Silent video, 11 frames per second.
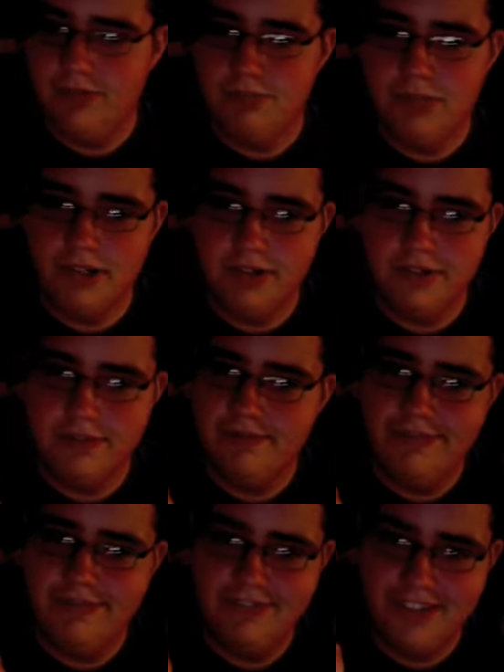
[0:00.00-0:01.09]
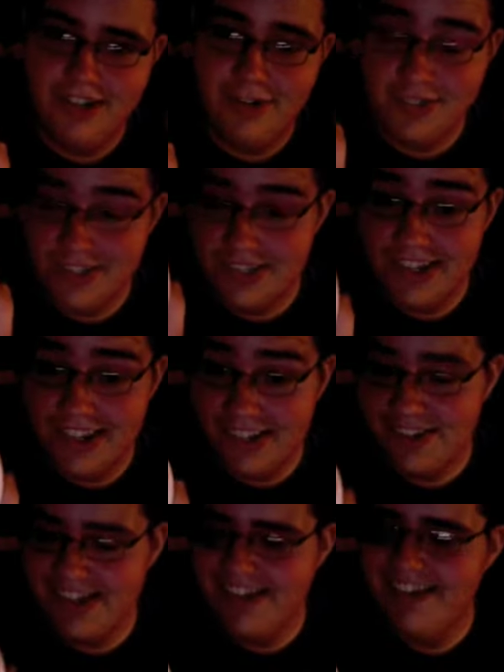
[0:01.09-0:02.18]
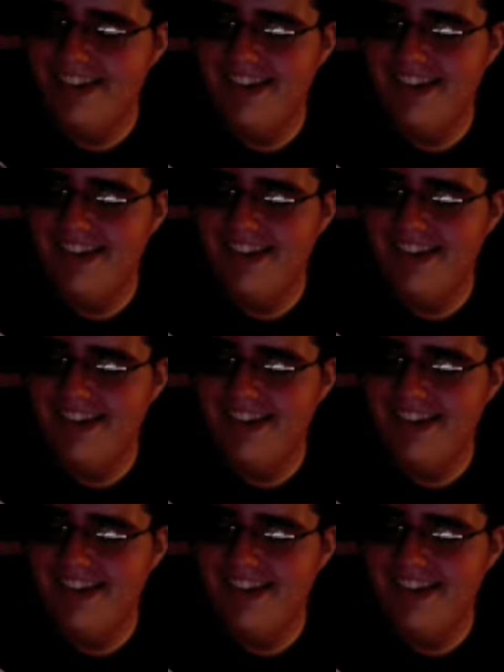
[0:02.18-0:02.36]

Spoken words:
button, obviously you can't do that.